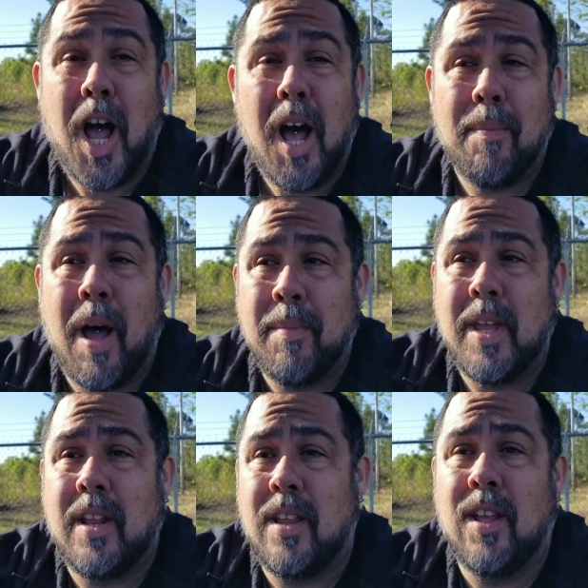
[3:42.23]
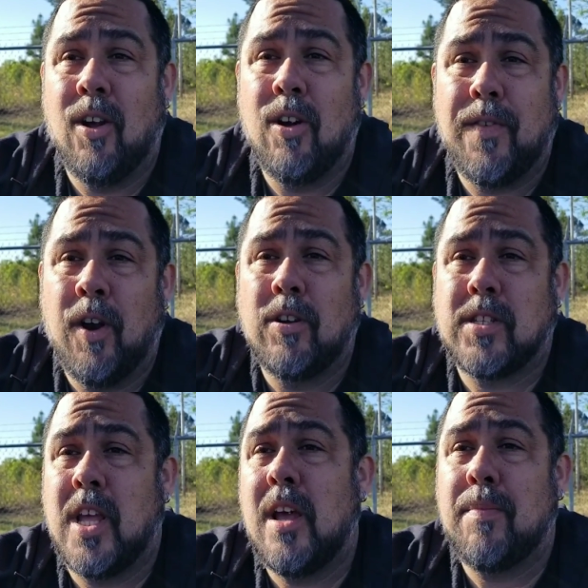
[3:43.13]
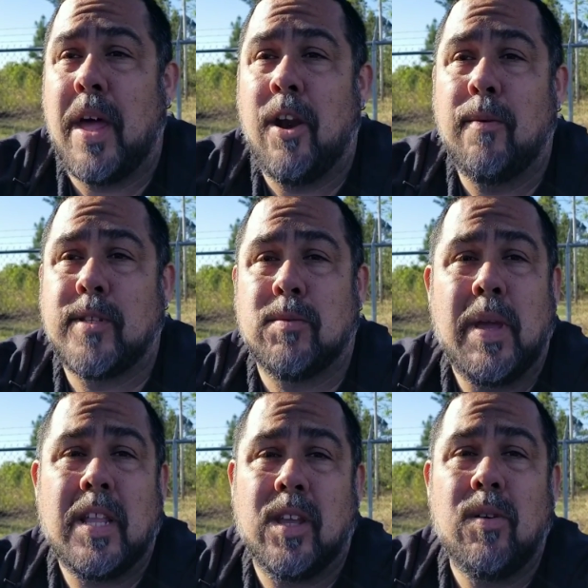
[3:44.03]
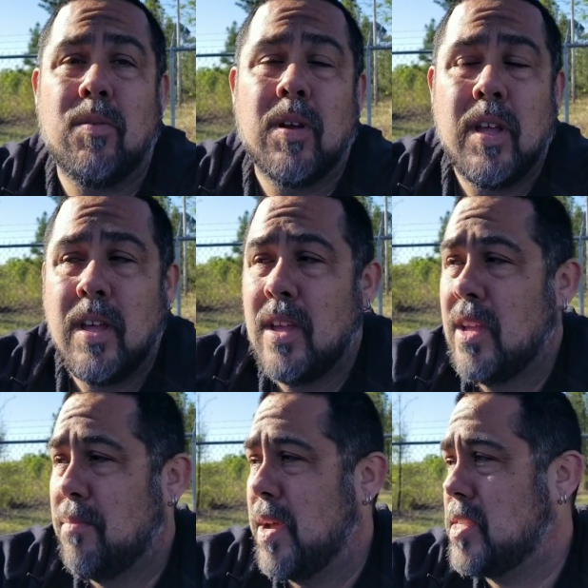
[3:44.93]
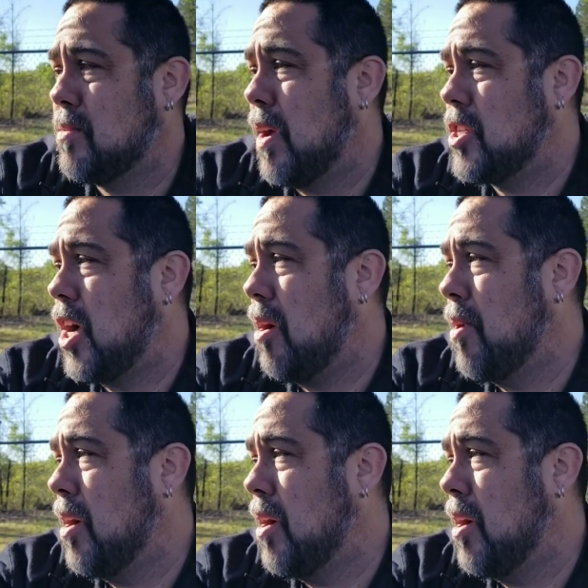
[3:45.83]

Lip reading: I mean, you know, if it hurts them, that hurts me too. Messes my job up.